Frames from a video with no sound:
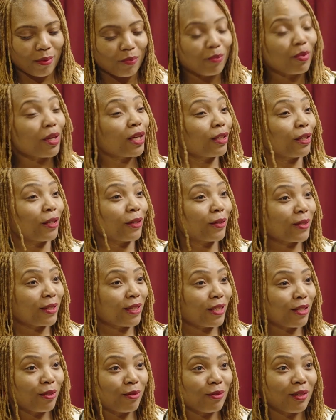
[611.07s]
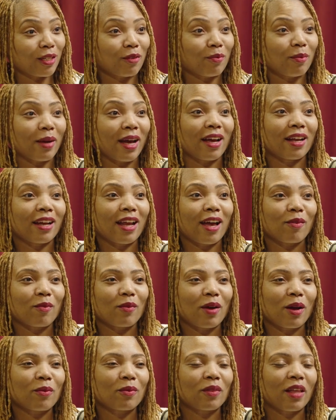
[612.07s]
pillars that you live by, and
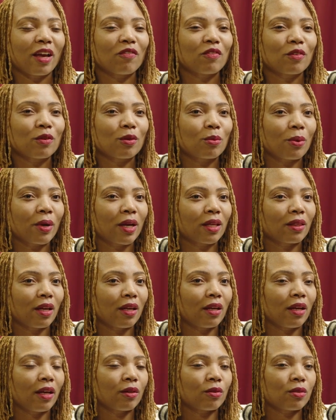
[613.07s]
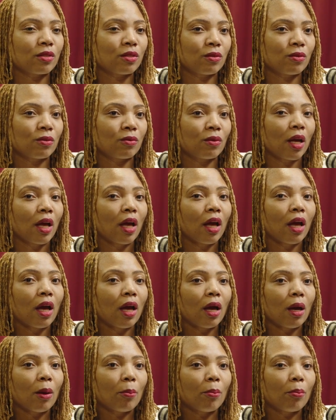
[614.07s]
I'd like for you to break that down too.
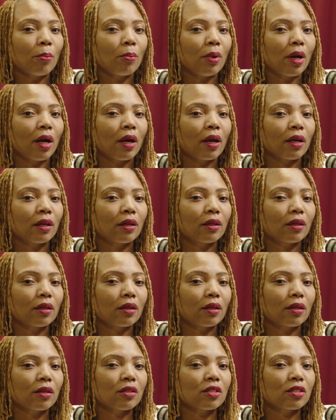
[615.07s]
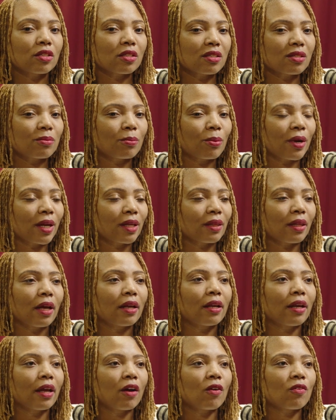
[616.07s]
But just break
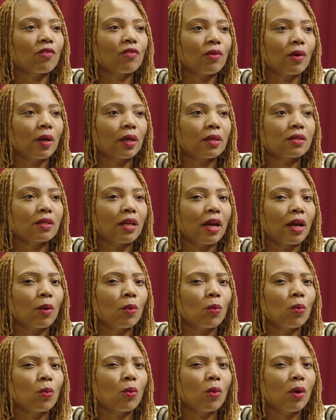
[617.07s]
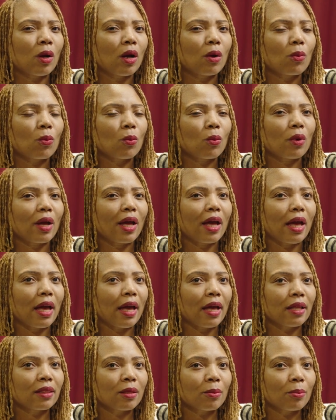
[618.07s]
that down for us. Like, what
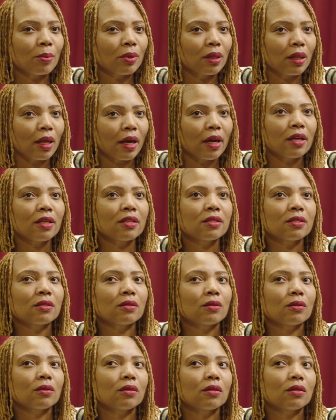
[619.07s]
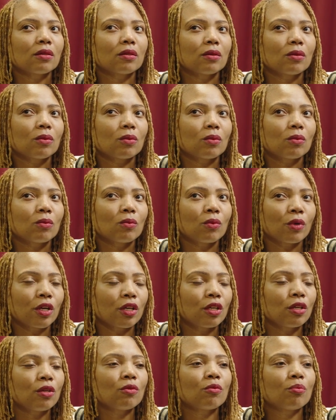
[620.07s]
at the place where
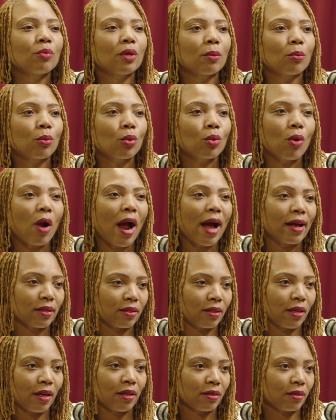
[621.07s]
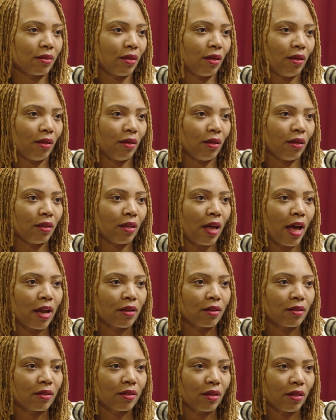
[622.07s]
you've been processing a lot
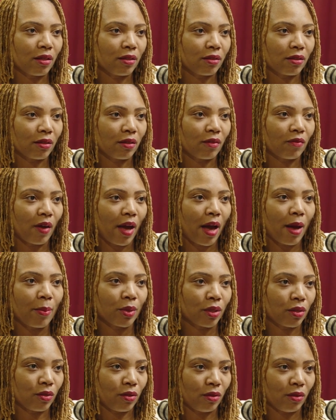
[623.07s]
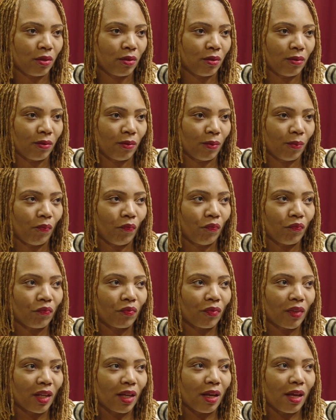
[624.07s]
of the things that have happened to you,
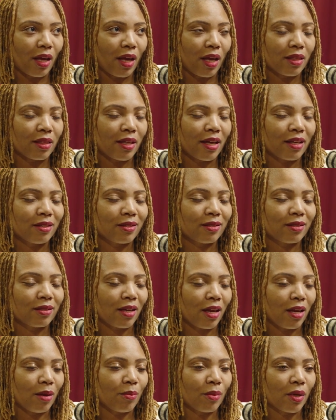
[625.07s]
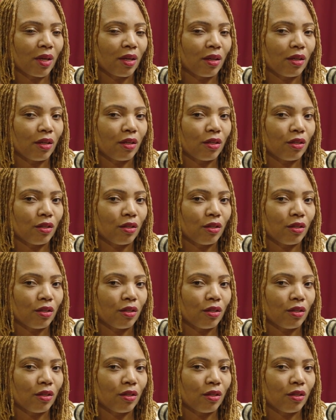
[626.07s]
and that statement,